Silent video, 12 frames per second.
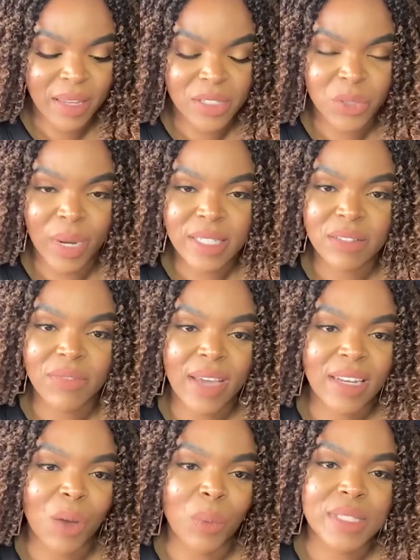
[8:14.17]
It's great to
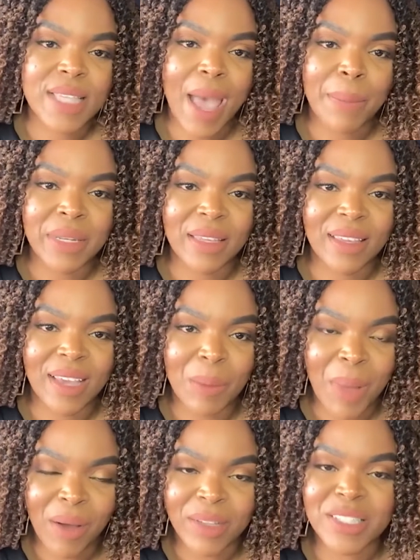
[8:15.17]
find out what's happening.
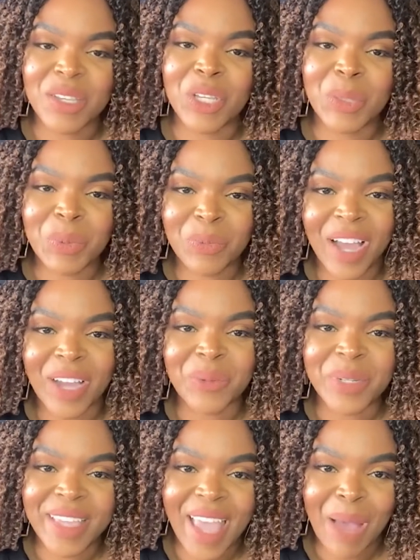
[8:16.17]
I'll continue to provide
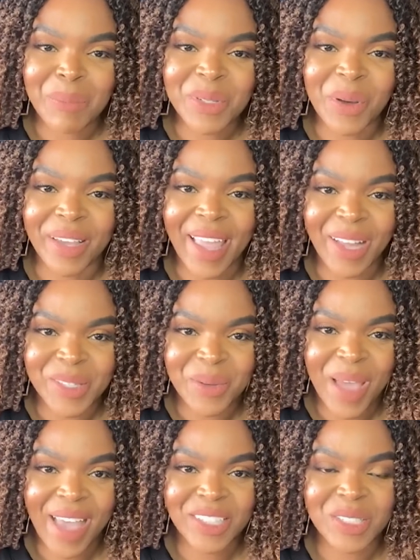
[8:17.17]
recaps on council
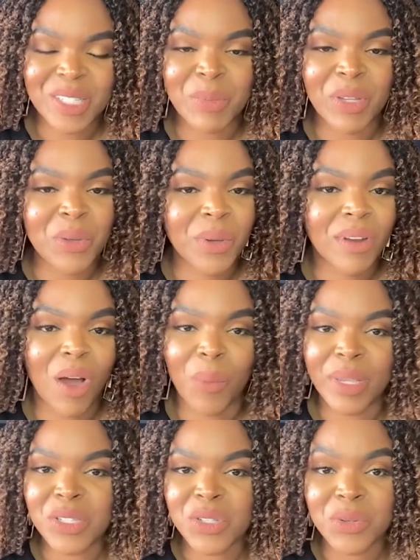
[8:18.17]
actions, but you can
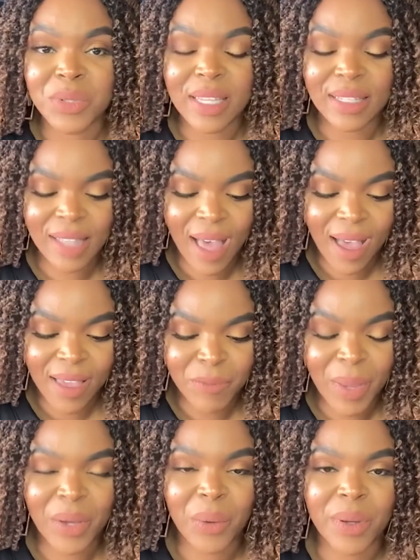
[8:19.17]
always tune in live
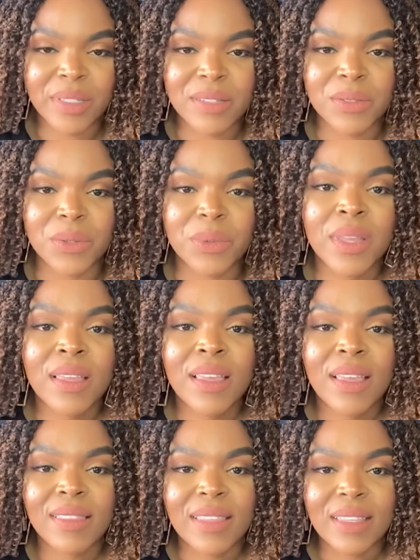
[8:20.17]
by going to
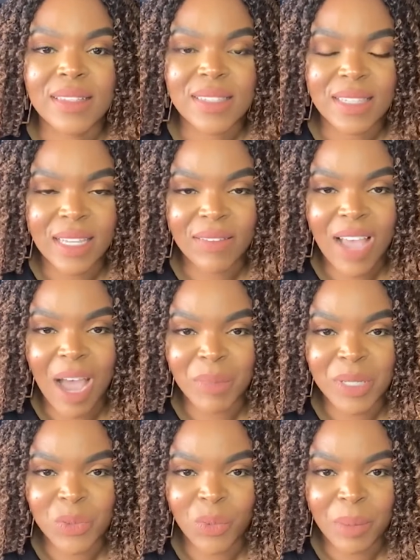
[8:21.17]
the City of
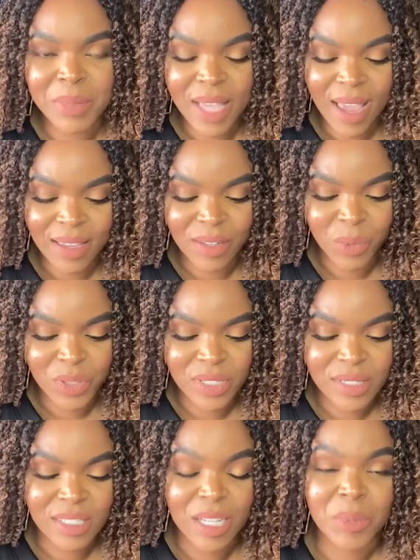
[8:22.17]
Compton's website, which
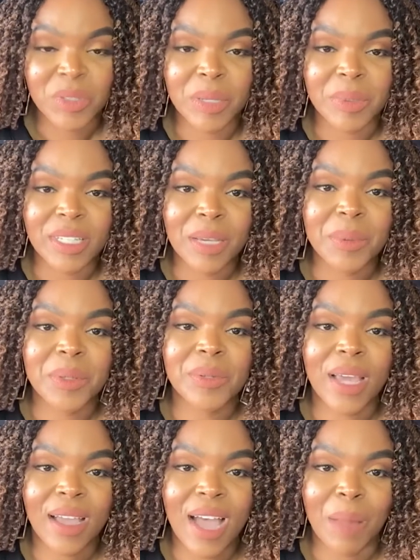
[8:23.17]
is
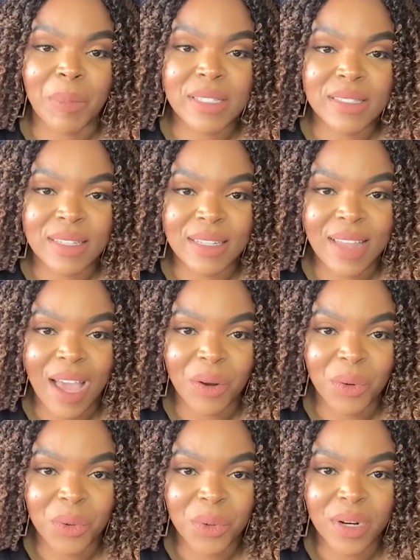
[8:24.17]

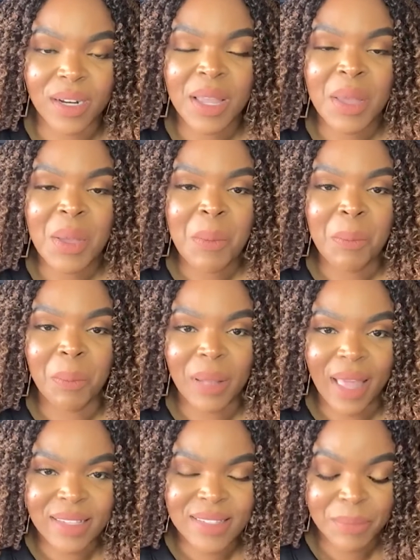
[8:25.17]
www.comptoncity.org
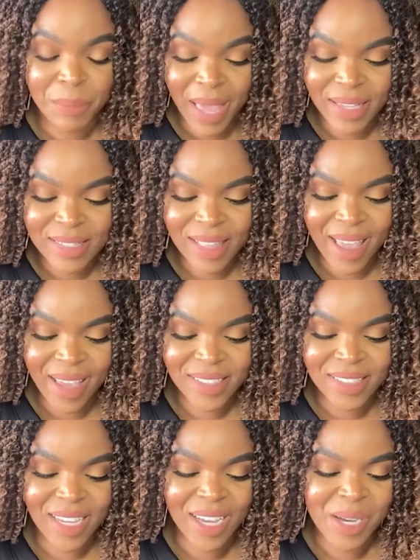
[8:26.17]

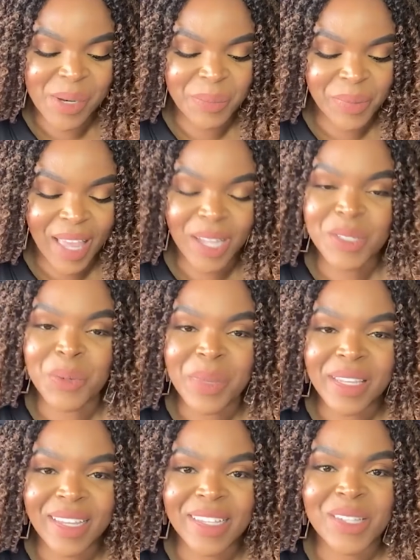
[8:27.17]
/ council
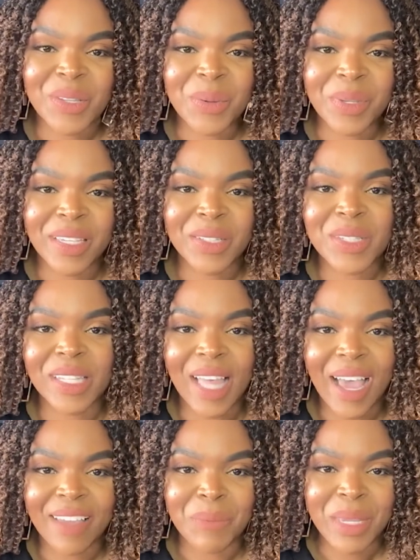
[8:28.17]
meetings, and you can get to
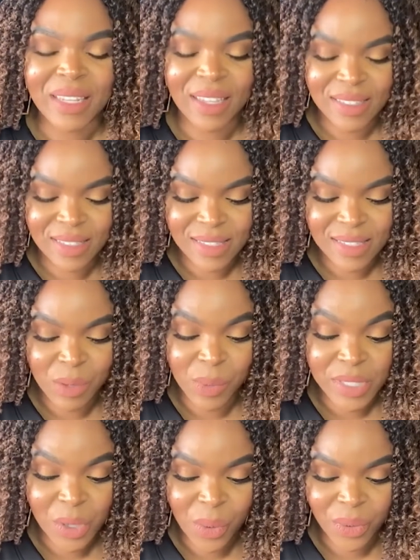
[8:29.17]
live meetings and see
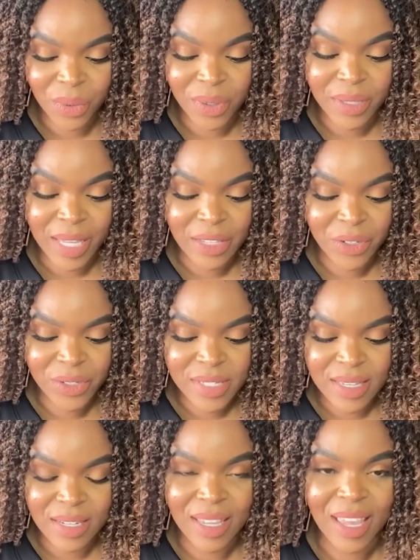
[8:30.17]
what's going on in your
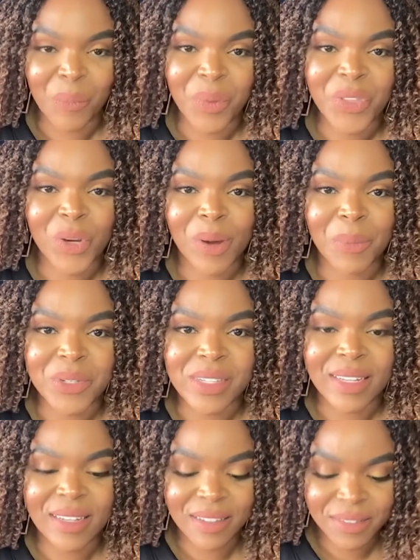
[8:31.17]
city and with your
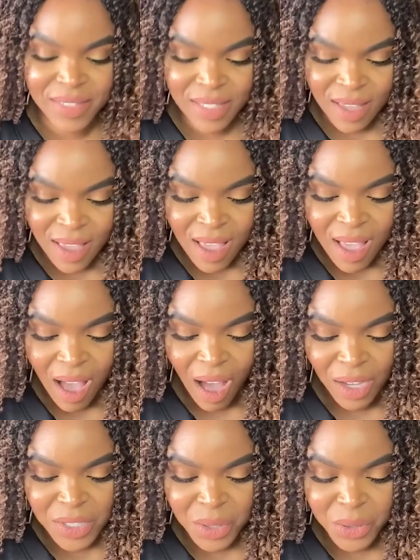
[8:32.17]
representatives.
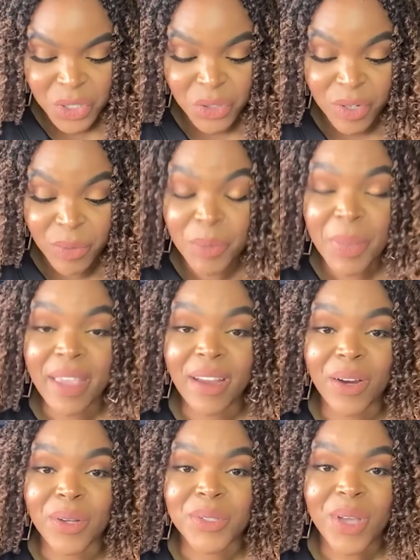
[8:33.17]
Also, street
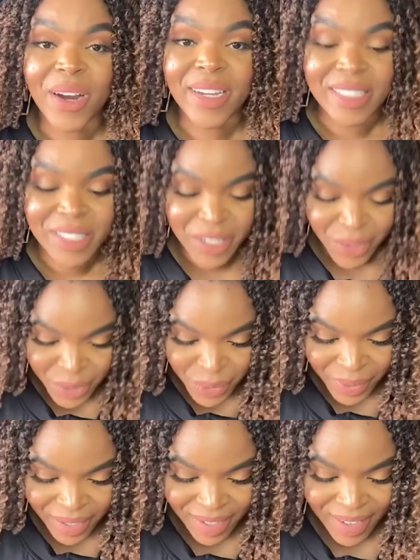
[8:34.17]
repairs are
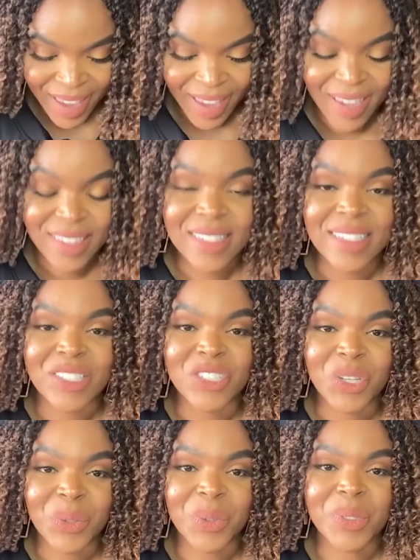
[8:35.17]
continuing, as is
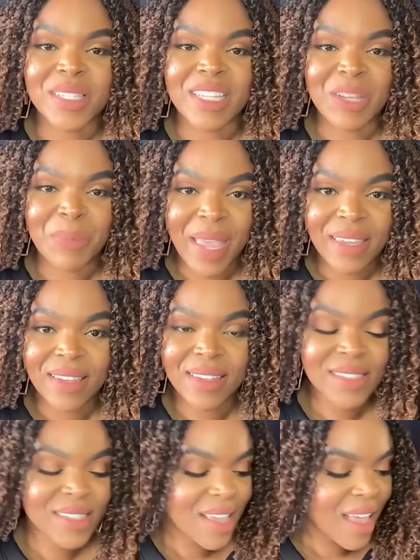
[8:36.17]
general city maintenance.